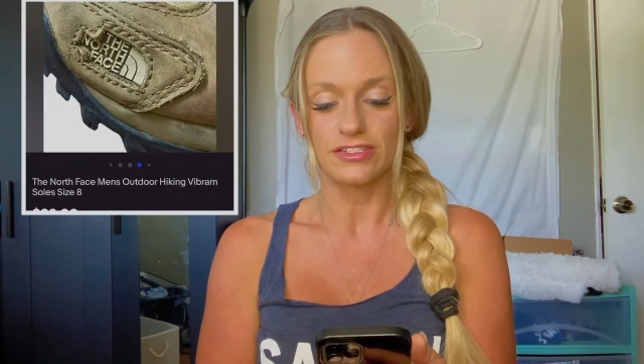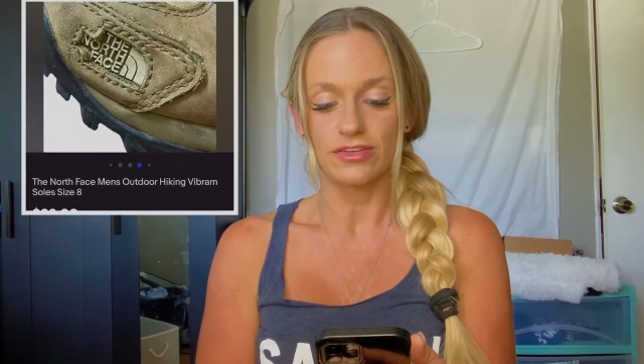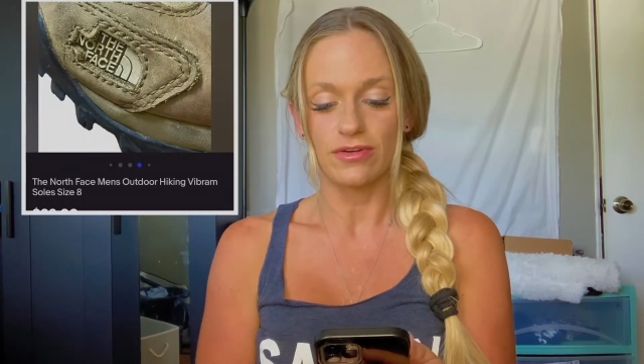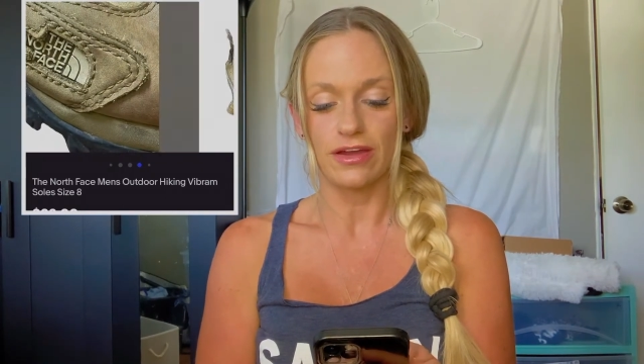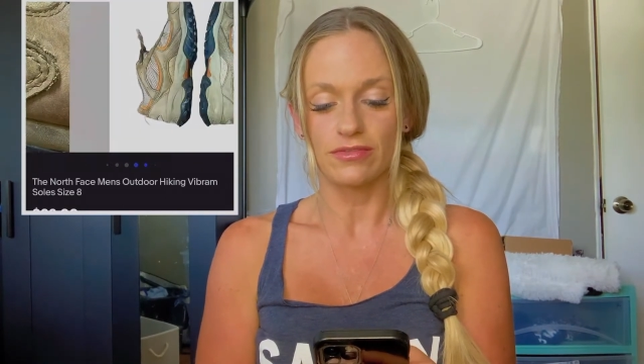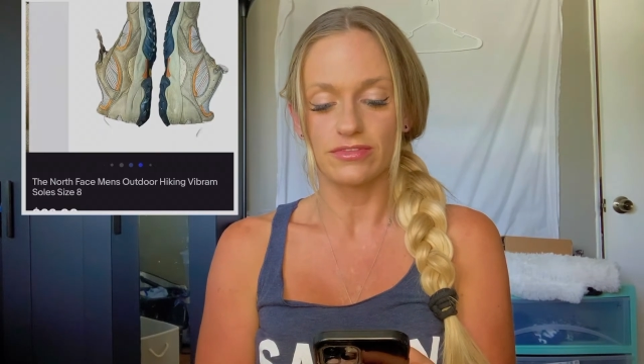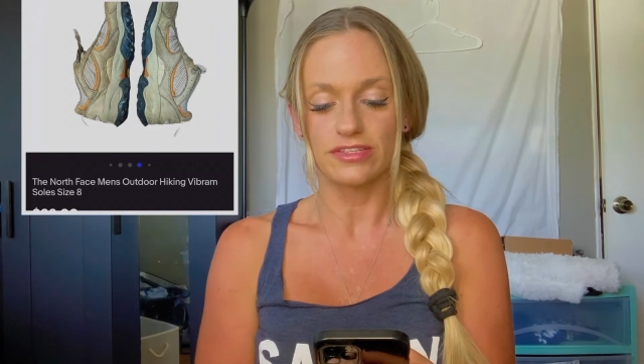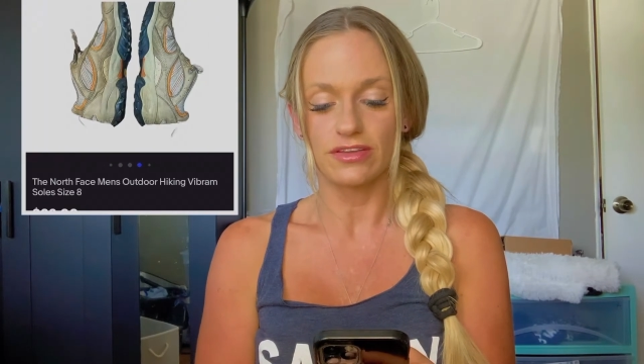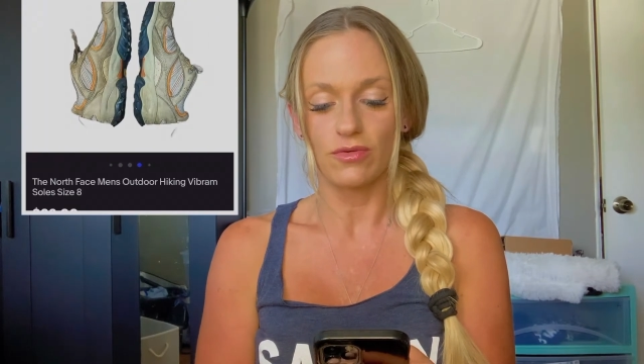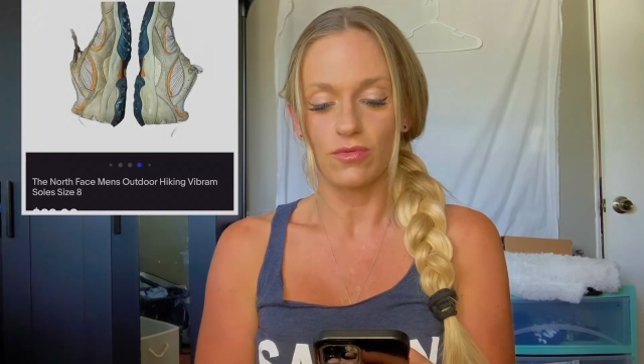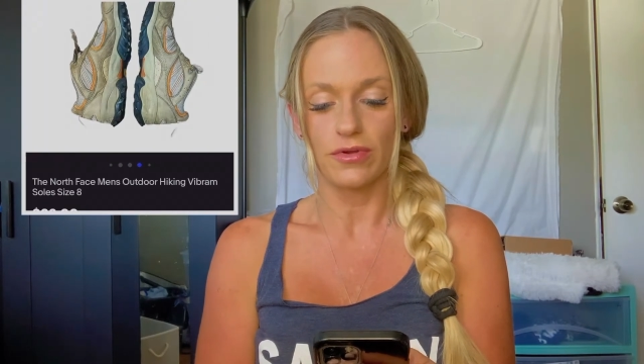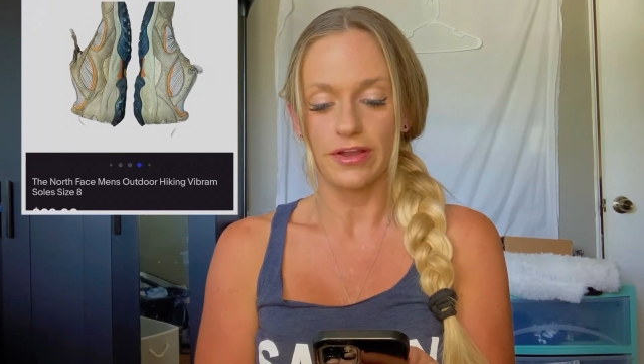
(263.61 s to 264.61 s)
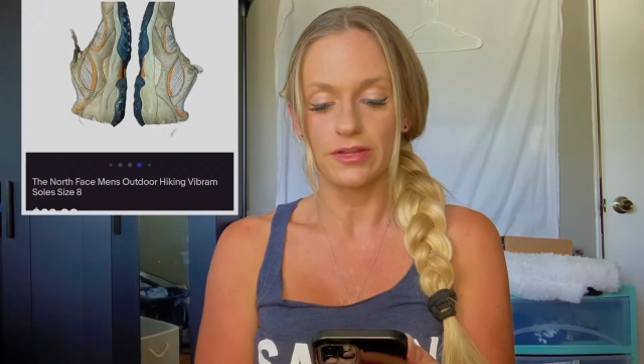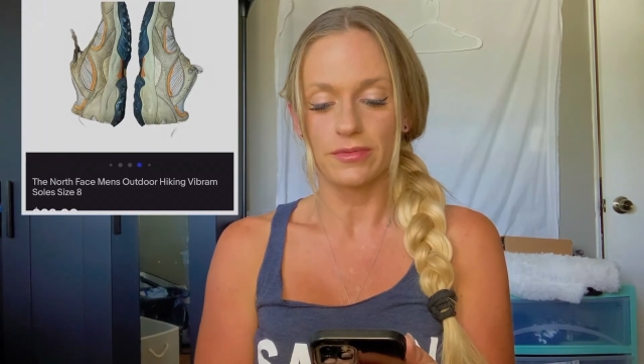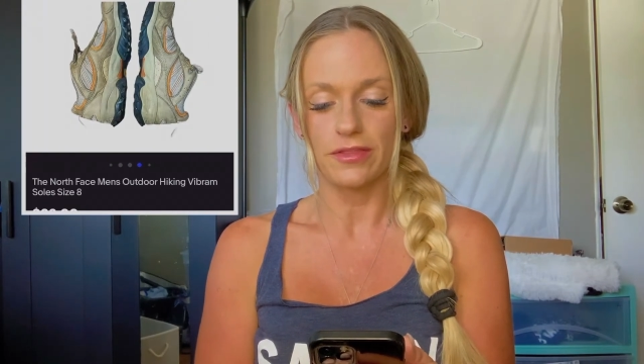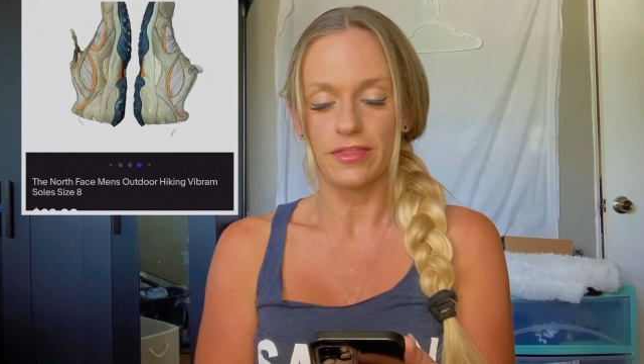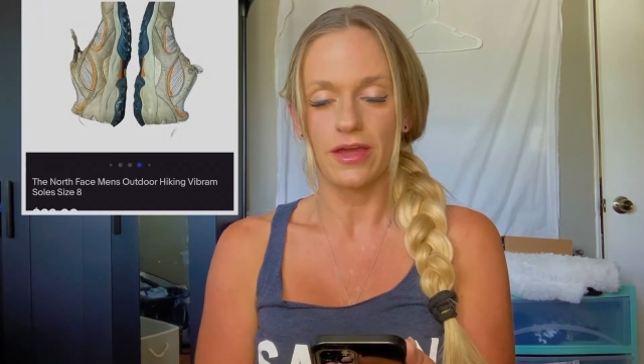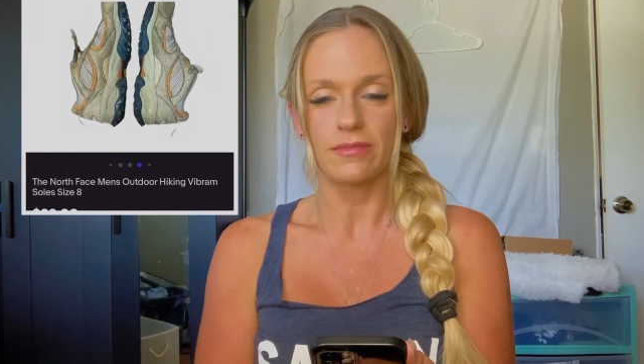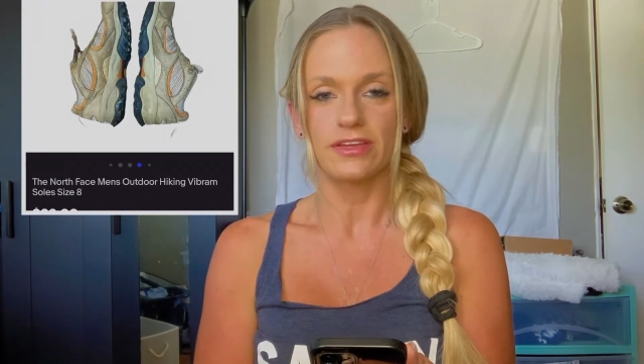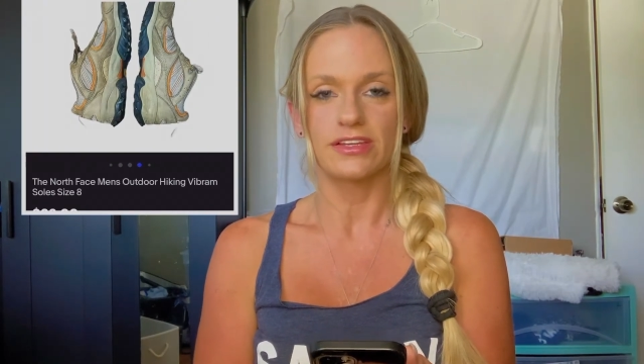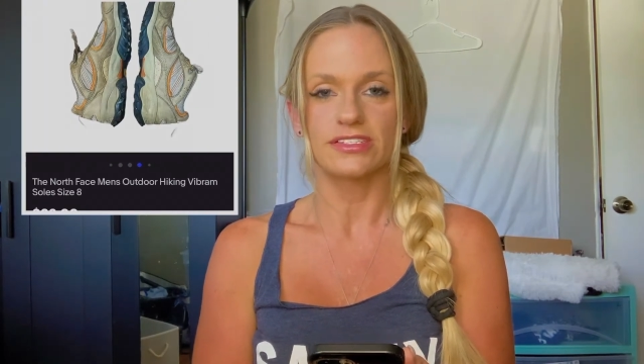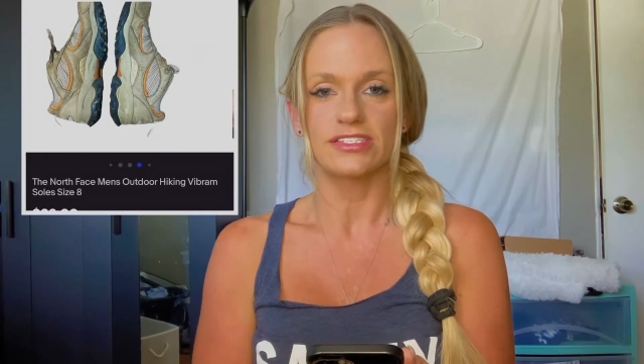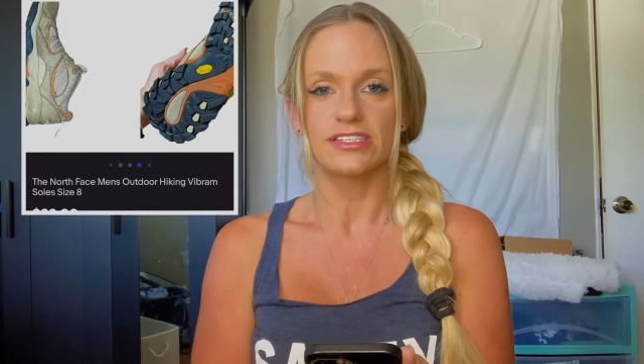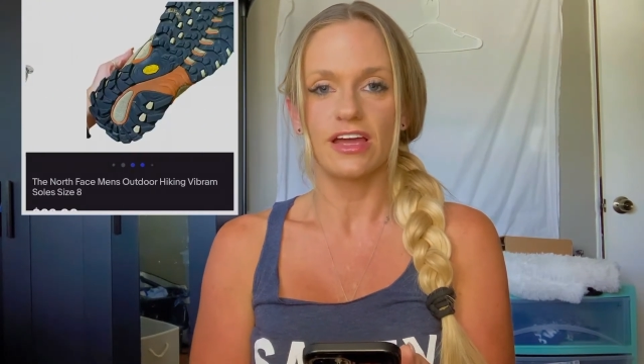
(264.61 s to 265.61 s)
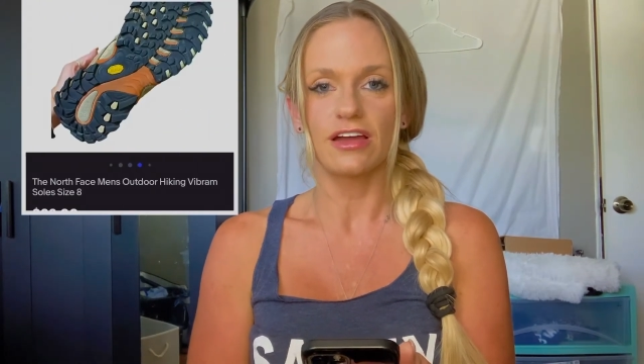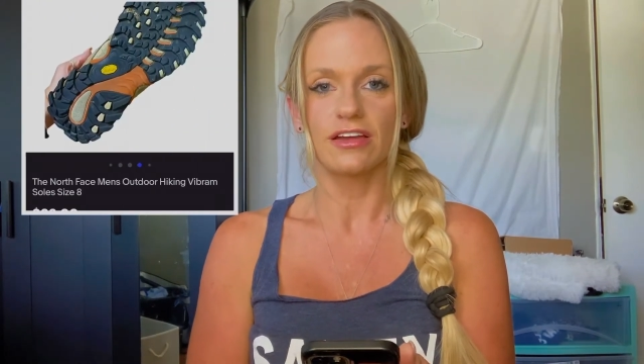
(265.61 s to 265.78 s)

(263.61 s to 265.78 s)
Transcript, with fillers: So I was worried about that because it's not